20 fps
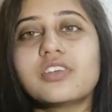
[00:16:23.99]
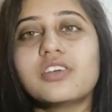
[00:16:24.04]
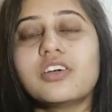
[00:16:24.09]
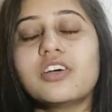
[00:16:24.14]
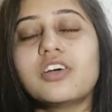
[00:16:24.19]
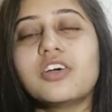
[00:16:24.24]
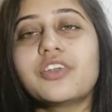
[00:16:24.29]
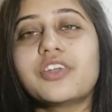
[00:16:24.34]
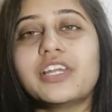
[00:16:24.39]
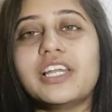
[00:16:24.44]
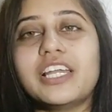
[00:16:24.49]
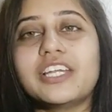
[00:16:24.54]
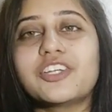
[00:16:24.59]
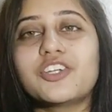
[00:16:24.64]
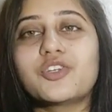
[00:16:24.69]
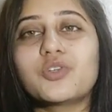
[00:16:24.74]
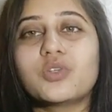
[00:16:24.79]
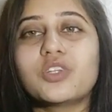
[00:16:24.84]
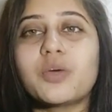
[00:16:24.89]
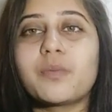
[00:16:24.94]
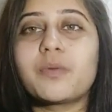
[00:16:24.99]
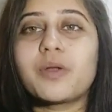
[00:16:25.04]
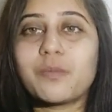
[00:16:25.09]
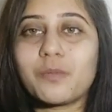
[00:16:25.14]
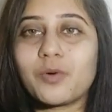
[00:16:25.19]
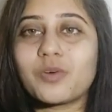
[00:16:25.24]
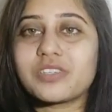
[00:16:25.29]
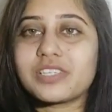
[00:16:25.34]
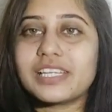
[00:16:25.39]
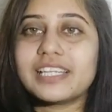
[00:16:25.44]
related to the
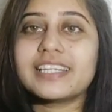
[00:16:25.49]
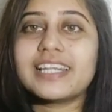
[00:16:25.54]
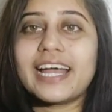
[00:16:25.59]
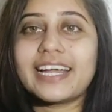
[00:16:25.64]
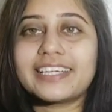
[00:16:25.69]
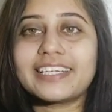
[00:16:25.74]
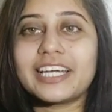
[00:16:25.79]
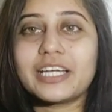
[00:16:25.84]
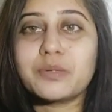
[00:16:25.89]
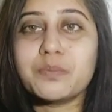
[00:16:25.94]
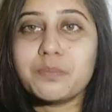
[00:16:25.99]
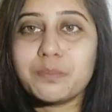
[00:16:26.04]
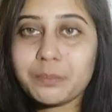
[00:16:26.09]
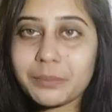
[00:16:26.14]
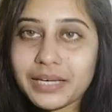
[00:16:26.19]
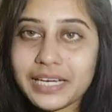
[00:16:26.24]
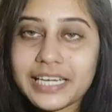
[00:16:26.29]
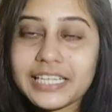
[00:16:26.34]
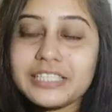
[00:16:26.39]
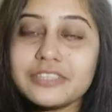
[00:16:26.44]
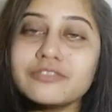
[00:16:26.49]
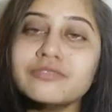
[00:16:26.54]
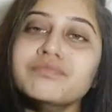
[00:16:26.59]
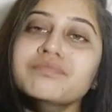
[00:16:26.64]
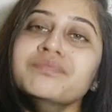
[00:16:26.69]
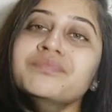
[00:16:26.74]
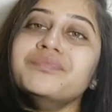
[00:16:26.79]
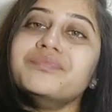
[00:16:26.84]
proposal that I made.